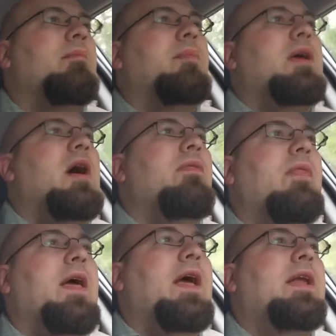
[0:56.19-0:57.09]

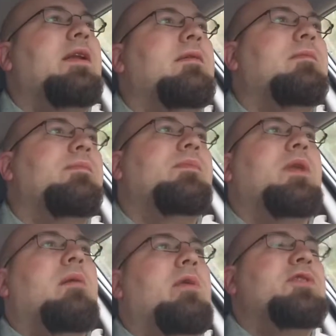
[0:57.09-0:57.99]
Beyond that,
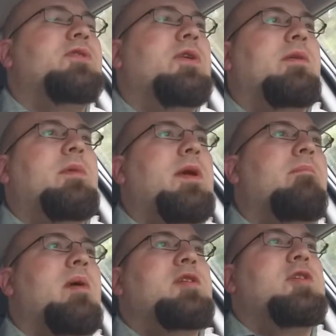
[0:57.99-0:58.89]
I'm also going to be
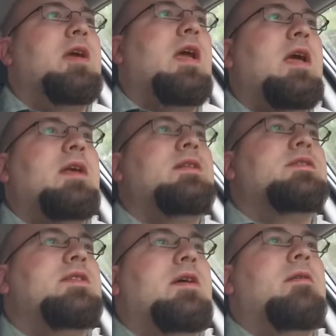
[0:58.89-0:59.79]
meshing
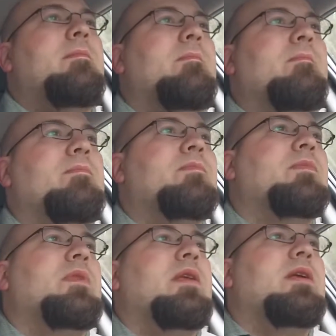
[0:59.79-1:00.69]
in some
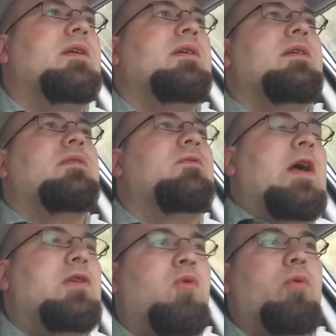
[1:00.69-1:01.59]

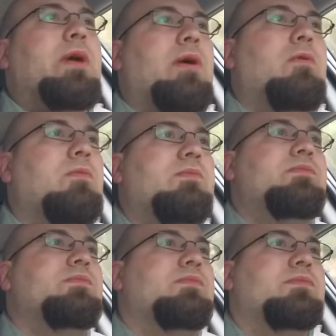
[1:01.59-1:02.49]
Factorio.
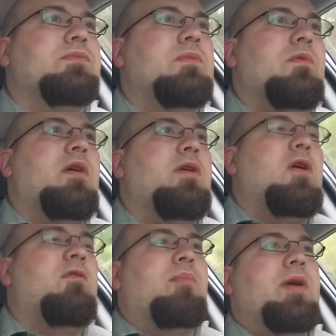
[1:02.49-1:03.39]
I
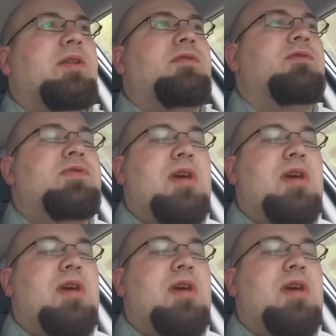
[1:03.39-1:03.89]
know I've played 2